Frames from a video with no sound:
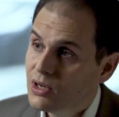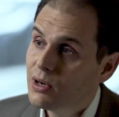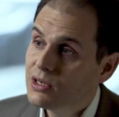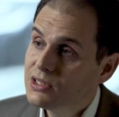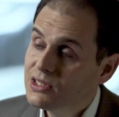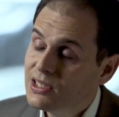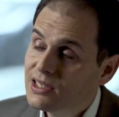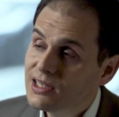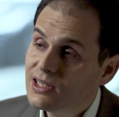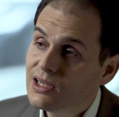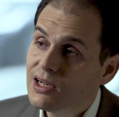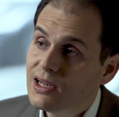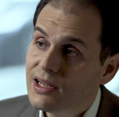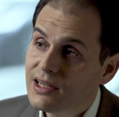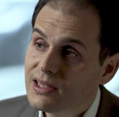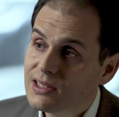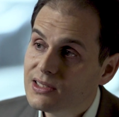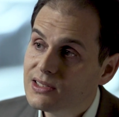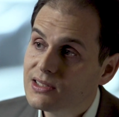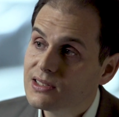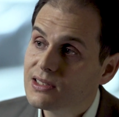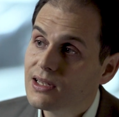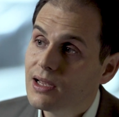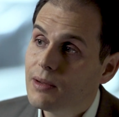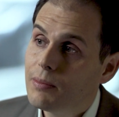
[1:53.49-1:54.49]
particularly
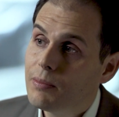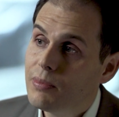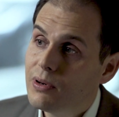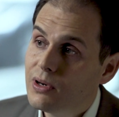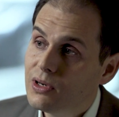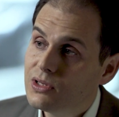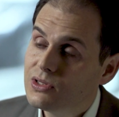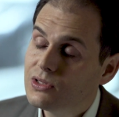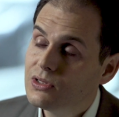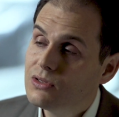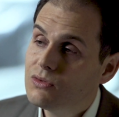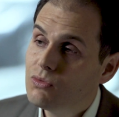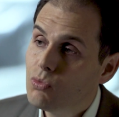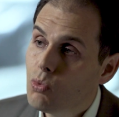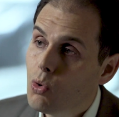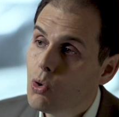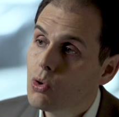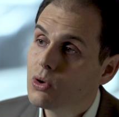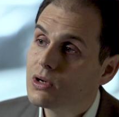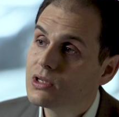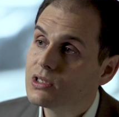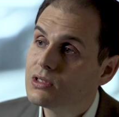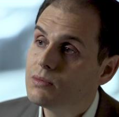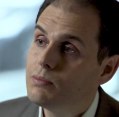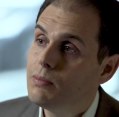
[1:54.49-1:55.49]
as a person
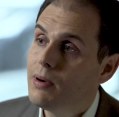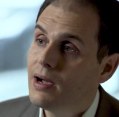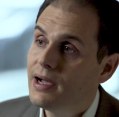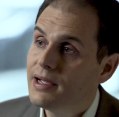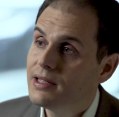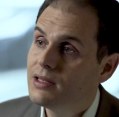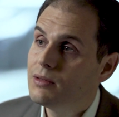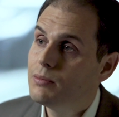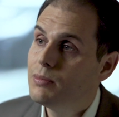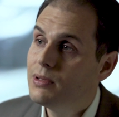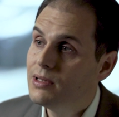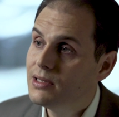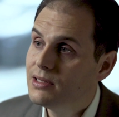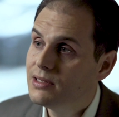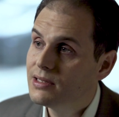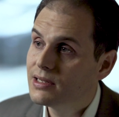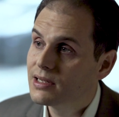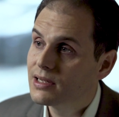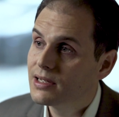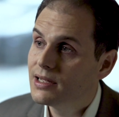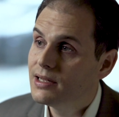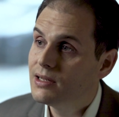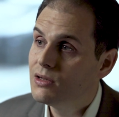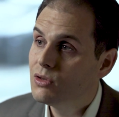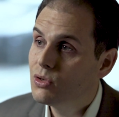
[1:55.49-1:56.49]
walks by the
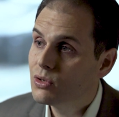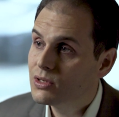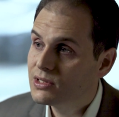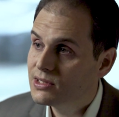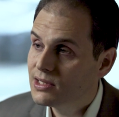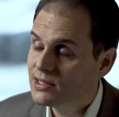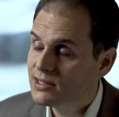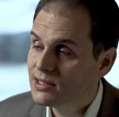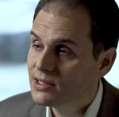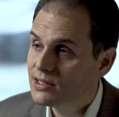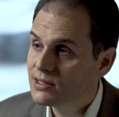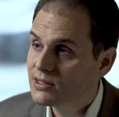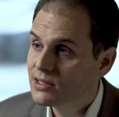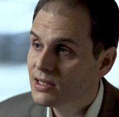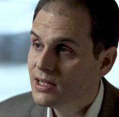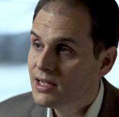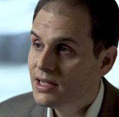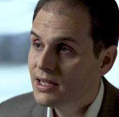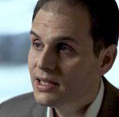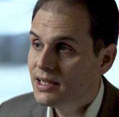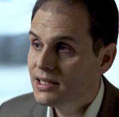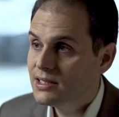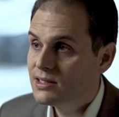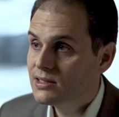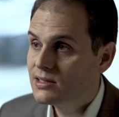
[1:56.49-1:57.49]
building and looks at it.
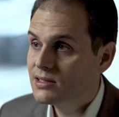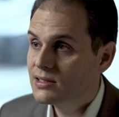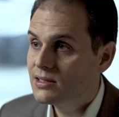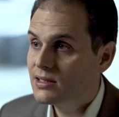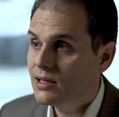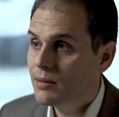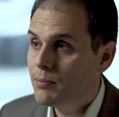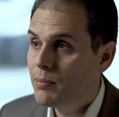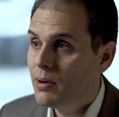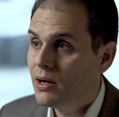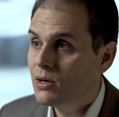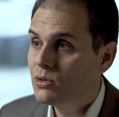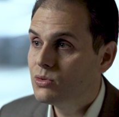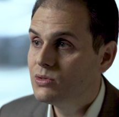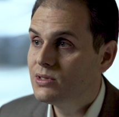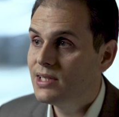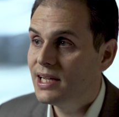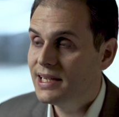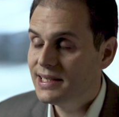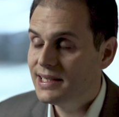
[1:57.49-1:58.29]
It's about